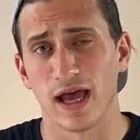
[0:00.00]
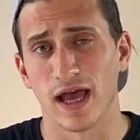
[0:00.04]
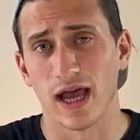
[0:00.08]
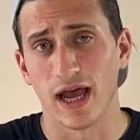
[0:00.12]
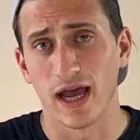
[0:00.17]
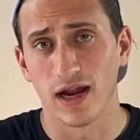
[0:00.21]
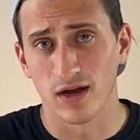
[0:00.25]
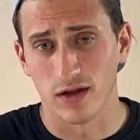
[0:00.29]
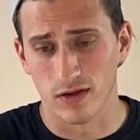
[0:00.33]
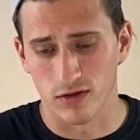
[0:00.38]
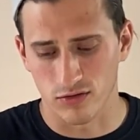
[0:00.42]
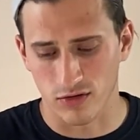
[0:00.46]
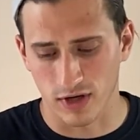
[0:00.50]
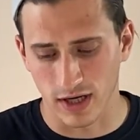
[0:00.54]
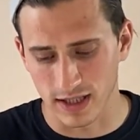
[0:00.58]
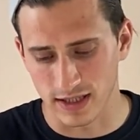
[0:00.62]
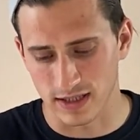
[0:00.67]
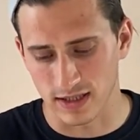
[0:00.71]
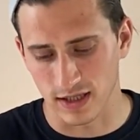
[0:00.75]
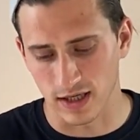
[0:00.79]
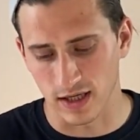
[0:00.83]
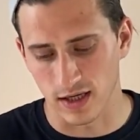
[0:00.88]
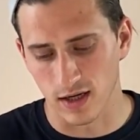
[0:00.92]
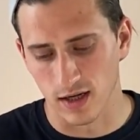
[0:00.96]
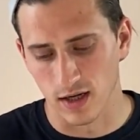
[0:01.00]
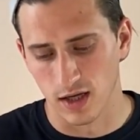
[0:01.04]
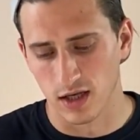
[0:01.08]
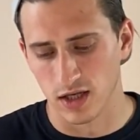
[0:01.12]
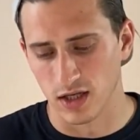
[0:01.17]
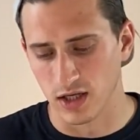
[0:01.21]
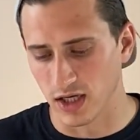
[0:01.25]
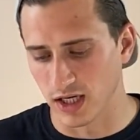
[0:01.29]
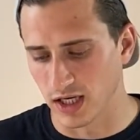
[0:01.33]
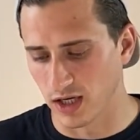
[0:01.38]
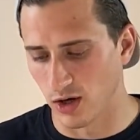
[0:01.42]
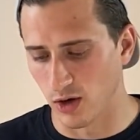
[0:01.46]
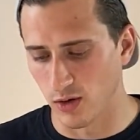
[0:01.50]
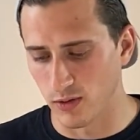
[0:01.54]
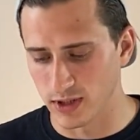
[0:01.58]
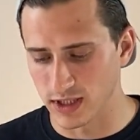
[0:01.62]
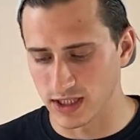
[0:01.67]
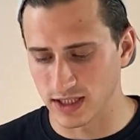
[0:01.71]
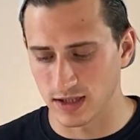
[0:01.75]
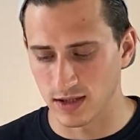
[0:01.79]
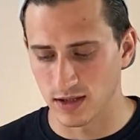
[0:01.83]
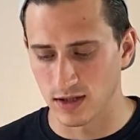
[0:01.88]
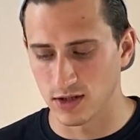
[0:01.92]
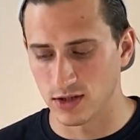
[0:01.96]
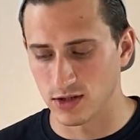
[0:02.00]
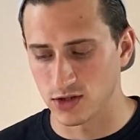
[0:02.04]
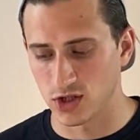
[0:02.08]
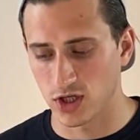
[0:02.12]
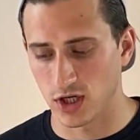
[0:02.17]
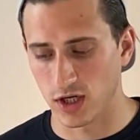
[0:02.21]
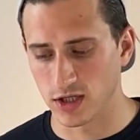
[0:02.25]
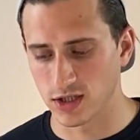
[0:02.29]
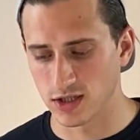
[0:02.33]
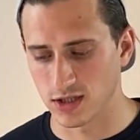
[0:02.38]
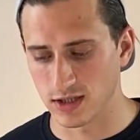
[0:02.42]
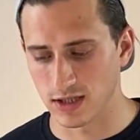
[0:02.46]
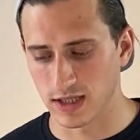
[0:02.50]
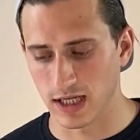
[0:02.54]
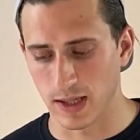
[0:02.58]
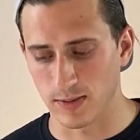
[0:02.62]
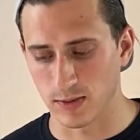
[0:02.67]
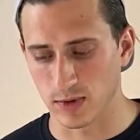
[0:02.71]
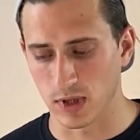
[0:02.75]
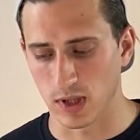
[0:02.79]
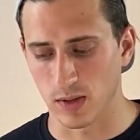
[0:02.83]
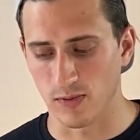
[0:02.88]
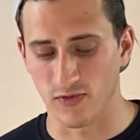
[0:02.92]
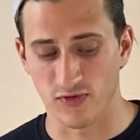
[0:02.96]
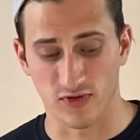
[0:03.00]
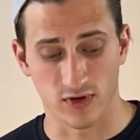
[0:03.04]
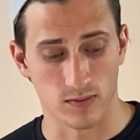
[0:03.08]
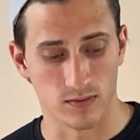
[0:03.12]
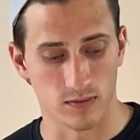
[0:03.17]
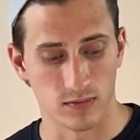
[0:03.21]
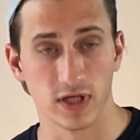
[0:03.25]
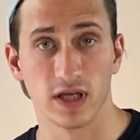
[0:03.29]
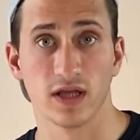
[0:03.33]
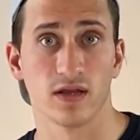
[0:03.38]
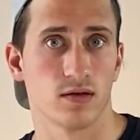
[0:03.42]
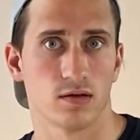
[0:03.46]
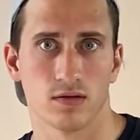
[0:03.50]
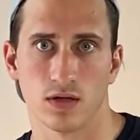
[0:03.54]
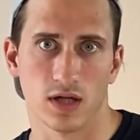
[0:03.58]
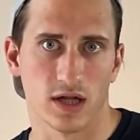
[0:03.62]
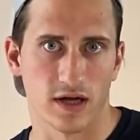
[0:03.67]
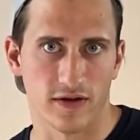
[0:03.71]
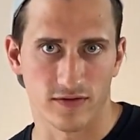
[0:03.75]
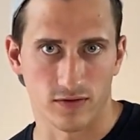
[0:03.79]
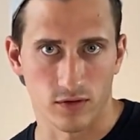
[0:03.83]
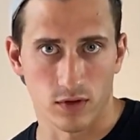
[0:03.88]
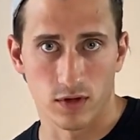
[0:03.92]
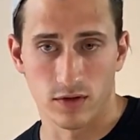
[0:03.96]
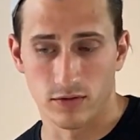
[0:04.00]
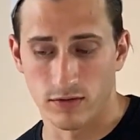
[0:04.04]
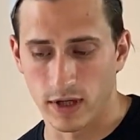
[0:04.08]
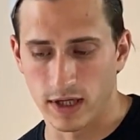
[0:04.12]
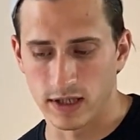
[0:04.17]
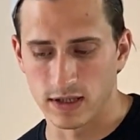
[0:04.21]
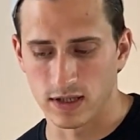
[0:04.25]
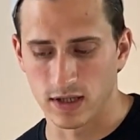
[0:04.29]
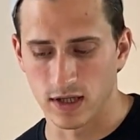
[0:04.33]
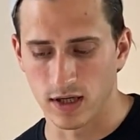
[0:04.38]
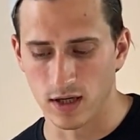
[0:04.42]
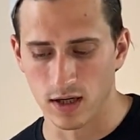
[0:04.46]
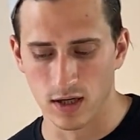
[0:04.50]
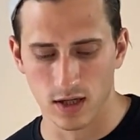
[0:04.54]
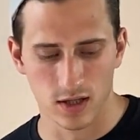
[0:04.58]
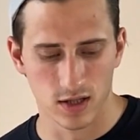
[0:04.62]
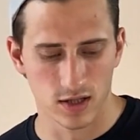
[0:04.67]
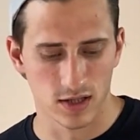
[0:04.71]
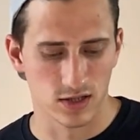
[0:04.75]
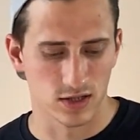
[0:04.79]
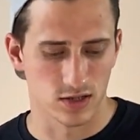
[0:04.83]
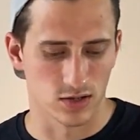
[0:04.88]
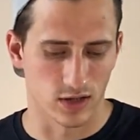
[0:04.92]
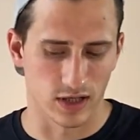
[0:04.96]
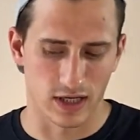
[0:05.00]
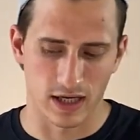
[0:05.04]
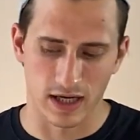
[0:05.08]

and on the right side, you can always charge this laptop from either the left or the right side. So in